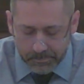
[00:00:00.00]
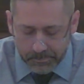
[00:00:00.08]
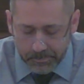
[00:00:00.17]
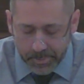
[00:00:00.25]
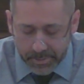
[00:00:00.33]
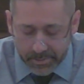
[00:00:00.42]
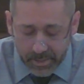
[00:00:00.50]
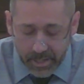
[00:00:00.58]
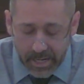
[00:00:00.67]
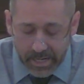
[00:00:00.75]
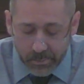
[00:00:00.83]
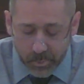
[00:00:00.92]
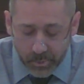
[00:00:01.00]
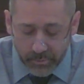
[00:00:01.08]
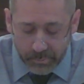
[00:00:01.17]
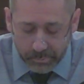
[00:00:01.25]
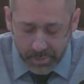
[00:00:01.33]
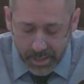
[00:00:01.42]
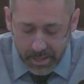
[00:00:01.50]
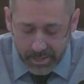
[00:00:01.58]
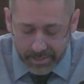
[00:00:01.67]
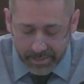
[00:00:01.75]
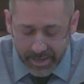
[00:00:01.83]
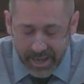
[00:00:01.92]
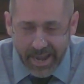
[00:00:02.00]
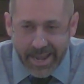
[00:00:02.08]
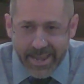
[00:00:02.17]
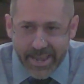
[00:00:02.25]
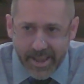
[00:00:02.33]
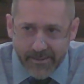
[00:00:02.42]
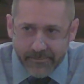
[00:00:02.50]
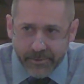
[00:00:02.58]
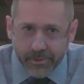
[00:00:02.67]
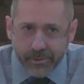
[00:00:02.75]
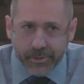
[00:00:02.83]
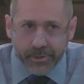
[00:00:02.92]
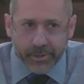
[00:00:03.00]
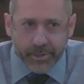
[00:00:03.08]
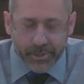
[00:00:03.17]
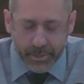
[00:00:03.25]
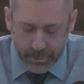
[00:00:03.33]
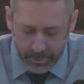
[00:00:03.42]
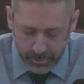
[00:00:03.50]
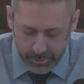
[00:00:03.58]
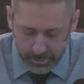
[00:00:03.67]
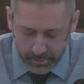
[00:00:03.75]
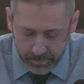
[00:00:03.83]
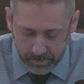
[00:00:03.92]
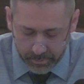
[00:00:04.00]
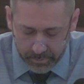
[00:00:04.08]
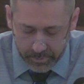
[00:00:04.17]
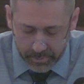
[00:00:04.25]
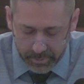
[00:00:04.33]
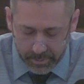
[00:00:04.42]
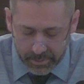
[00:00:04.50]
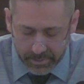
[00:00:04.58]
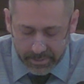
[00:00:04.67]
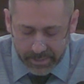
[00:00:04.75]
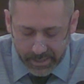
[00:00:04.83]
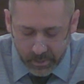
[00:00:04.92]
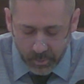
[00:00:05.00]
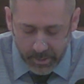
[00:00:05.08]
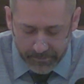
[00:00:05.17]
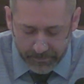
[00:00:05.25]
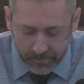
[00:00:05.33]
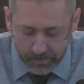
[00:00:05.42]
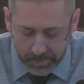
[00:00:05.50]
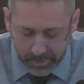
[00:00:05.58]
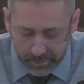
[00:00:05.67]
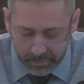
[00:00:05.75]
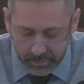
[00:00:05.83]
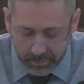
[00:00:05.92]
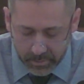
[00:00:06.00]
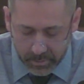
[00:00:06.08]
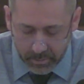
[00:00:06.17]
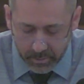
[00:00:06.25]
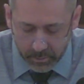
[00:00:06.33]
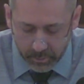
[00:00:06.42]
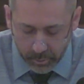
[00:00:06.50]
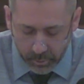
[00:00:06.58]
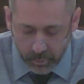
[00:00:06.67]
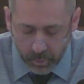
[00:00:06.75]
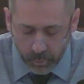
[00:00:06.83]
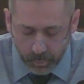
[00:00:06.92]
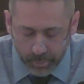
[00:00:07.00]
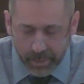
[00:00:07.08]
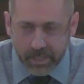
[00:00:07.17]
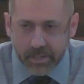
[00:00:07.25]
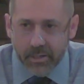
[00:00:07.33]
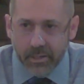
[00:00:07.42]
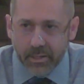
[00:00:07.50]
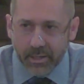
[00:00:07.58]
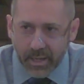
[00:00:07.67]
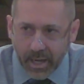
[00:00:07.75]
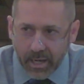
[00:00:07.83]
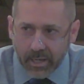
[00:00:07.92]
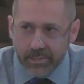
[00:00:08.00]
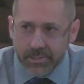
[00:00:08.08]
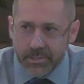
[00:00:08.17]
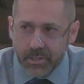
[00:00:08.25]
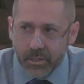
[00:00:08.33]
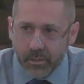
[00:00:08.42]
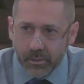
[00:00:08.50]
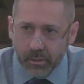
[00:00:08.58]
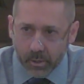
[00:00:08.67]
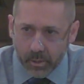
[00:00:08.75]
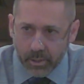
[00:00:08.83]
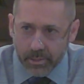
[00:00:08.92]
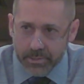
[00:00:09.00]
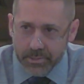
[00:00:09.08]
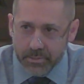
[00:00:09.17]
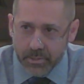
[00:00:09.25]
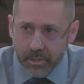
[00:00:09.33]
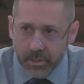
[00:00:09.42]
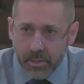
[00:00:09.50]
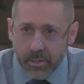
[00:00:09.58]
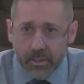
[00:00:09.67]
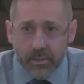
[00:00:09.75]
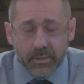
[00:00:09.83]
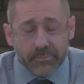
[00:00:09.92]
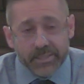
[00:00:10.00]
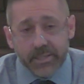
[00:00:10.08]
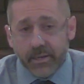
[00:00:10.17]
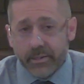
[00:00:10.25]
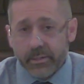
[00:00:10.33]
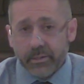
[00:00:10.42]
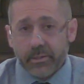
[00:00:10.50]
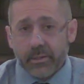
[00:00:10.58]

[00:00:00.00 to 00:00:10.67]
But I will reply, I never knew you. Get away from me, you who break God's laws. Let me tell you,